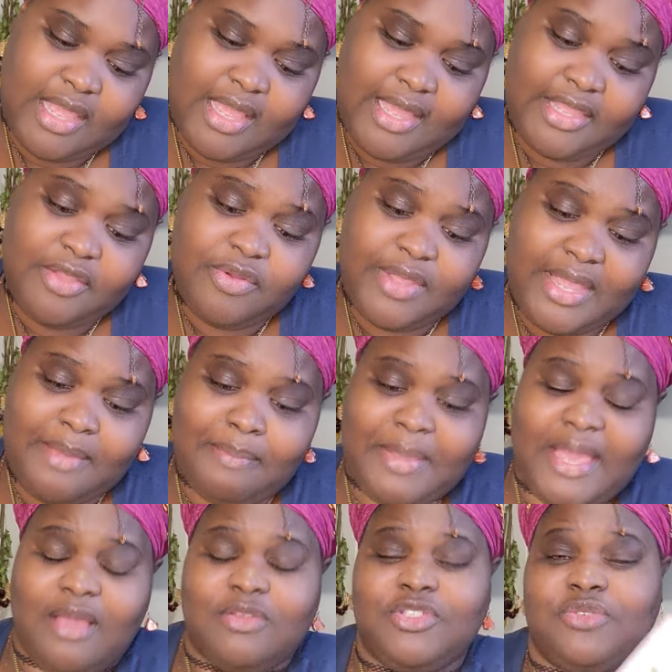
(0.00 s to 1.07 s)
I create
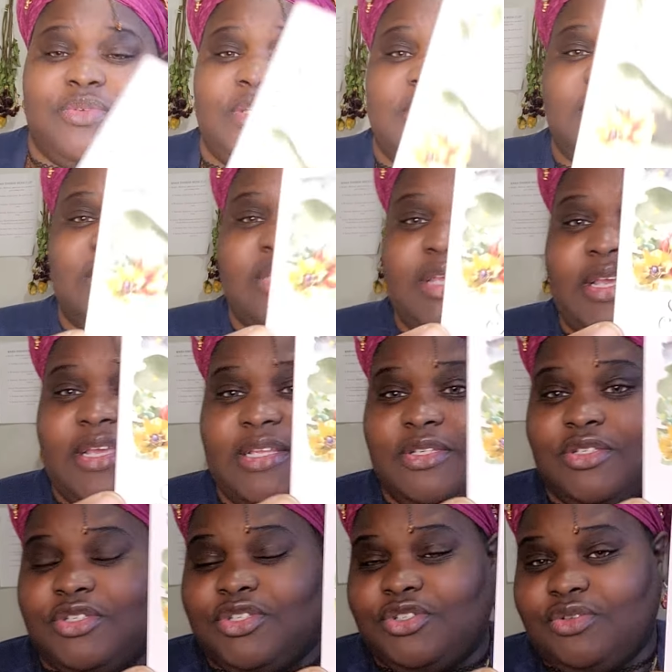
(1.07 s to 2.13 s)
boundaries and
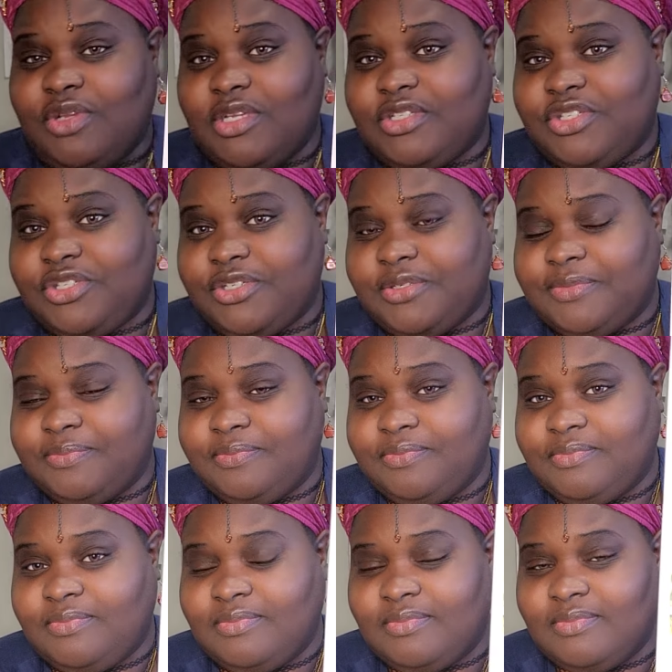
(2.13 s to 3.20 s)
structure.
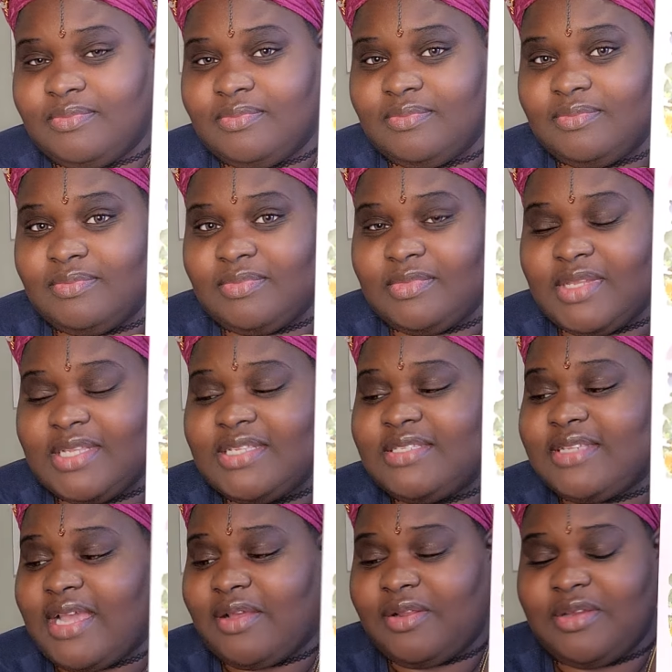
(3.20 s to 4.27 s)

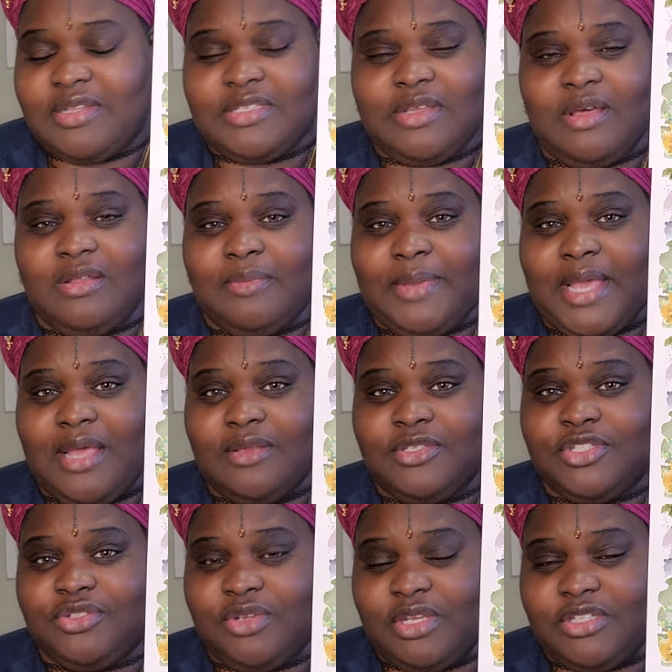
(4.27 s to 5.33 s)
Saturn is all about
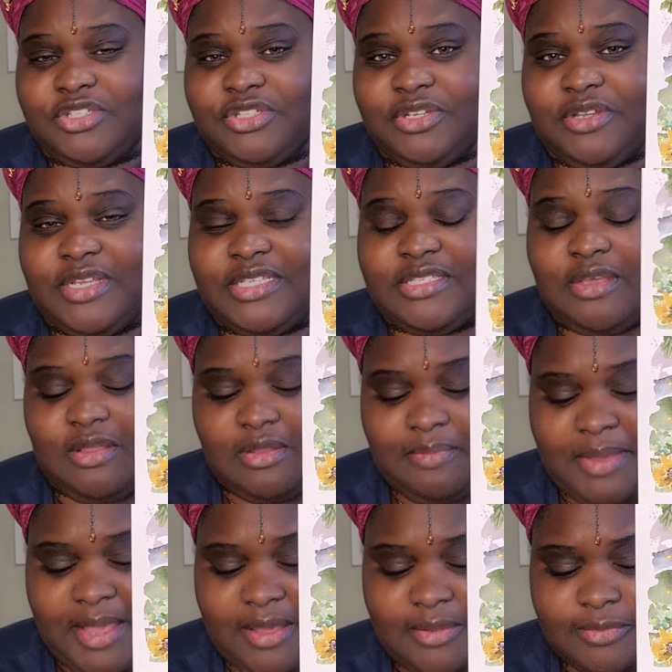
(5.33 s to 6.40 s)
structure. It's all
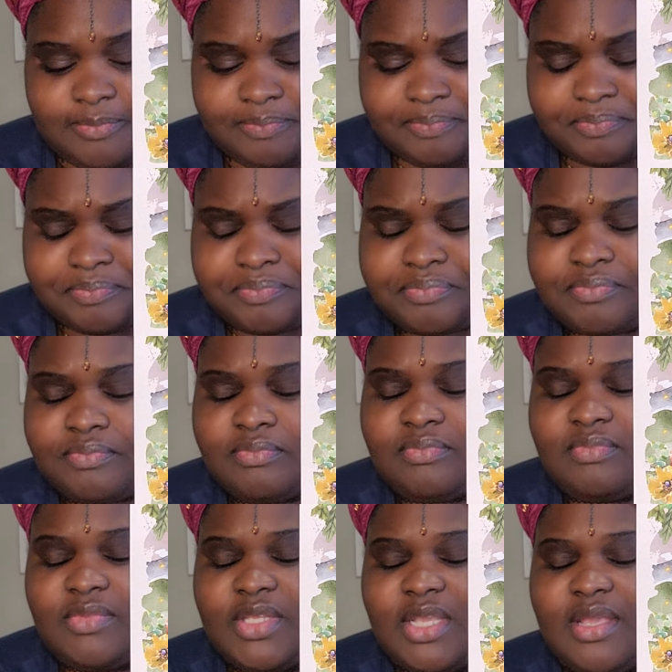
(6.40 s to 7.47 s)
about
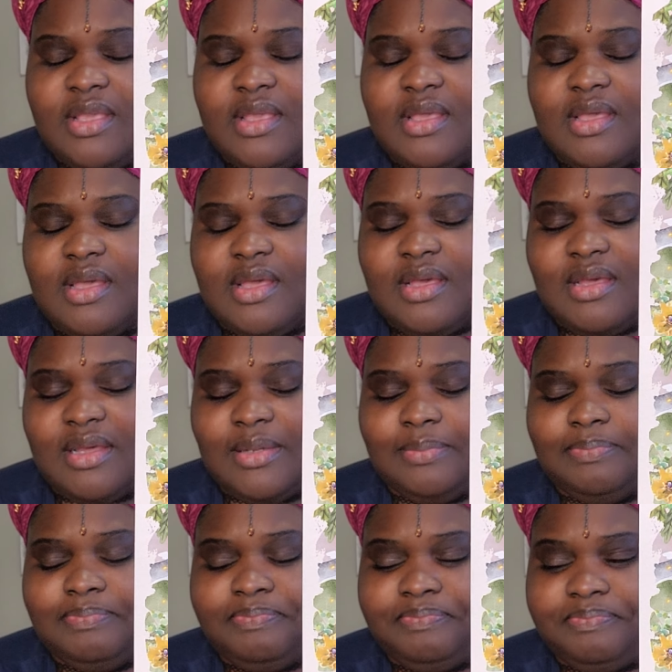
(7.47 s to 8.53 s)

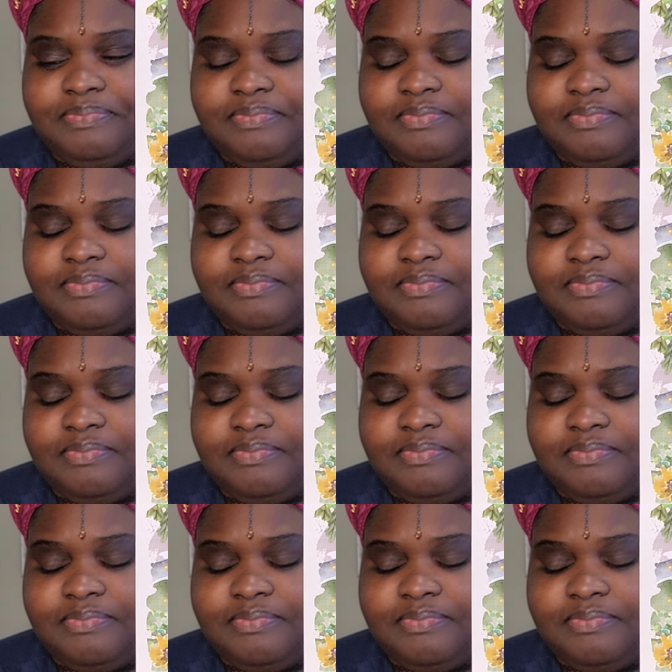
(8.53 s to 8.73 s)
um,